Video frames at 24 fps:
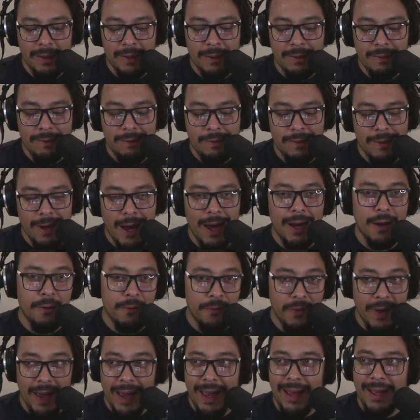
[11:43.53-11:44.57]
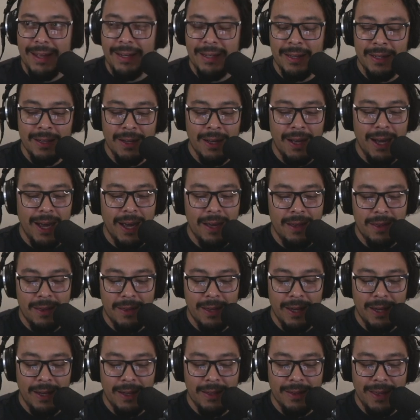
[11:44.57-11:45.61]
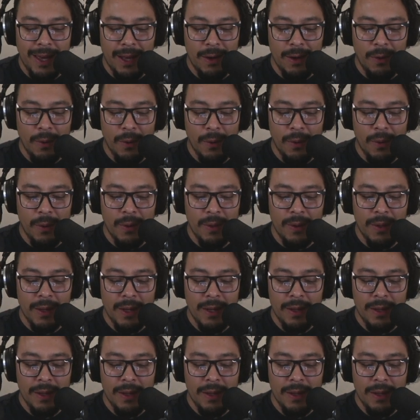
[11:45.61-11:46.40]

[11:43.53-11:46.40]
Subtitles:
Not a fan. I think that whole